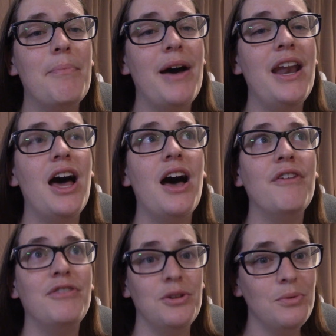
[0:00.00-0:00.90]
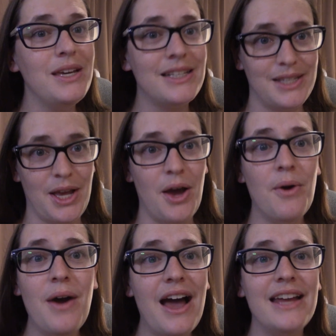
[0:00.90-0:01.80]
But a few weeks
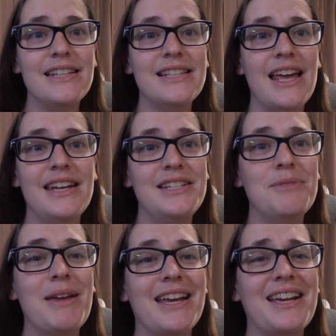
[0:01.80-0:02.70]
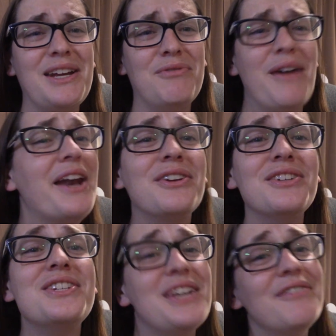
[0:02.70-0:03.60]
ago, I decided to make a kind of
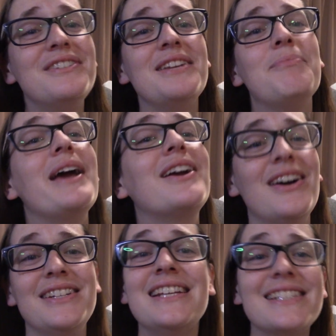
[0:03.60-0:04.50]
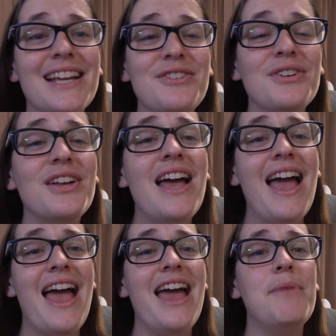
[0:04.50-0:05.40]
radical shift in my content schedule
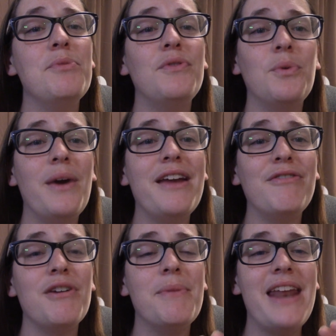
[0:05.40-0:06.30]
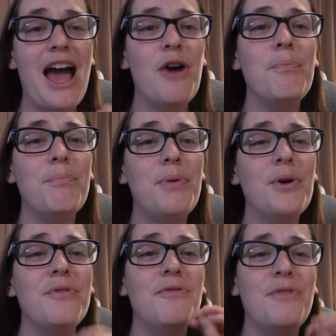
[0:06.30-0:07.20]
and move away from an
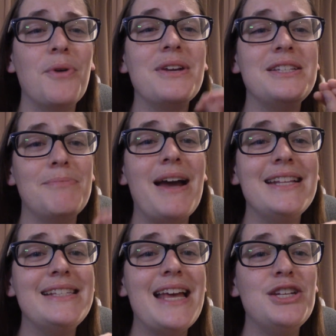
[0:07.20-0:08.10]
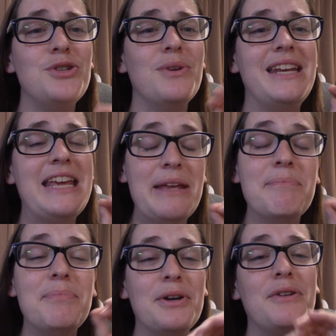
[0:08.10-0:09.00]
output focused mindset to an
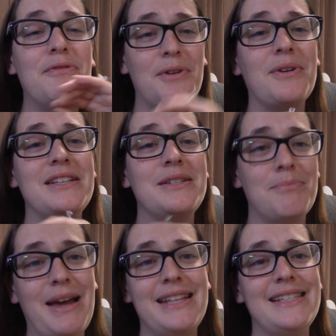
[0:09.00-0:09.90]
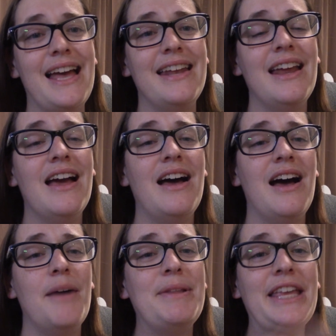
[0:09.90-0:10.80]
input focused mindset.
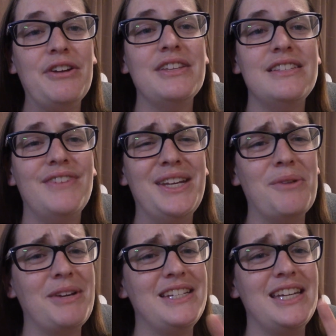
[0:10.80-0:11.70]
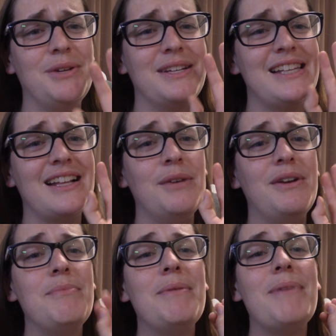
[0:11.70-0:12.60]
Um, and later in this video, I'm going to tell you exactly what
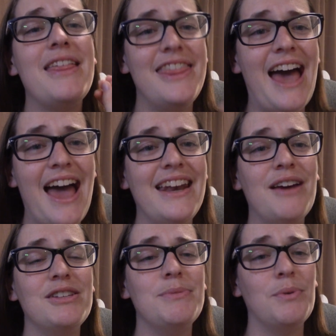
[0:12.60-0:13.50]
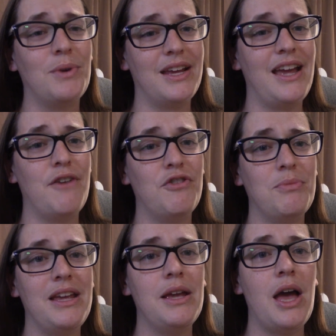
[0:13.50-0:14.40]
I mean by that and how it's been working out for
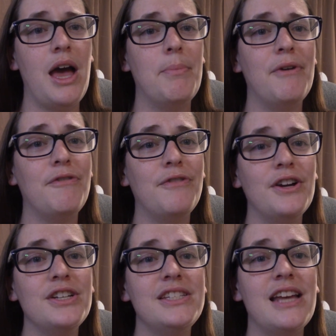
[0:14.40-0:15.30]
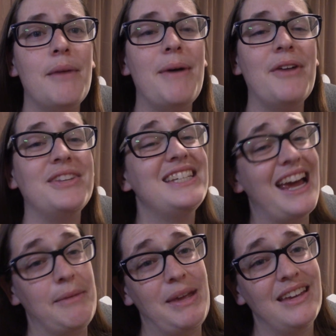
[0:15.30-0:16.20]
me. Uh, but first, about the
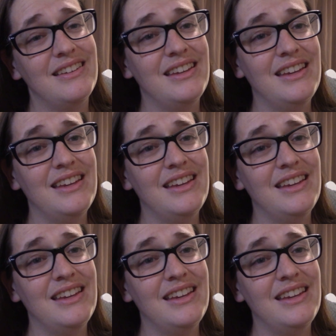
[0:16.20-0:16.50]
timing.